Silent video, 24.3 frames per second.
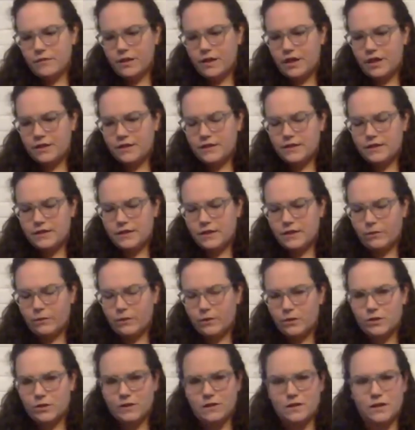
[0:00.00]
It still
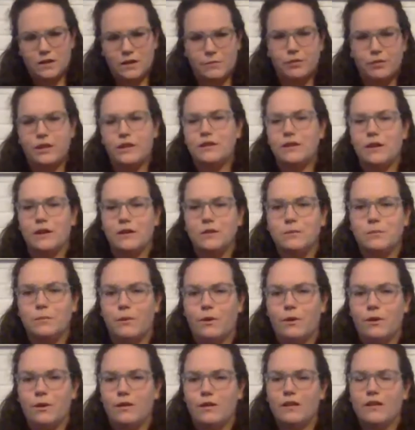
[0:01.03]
was just a complete dust
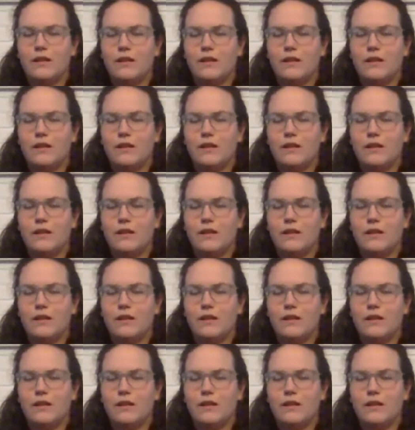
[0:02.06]
bowl.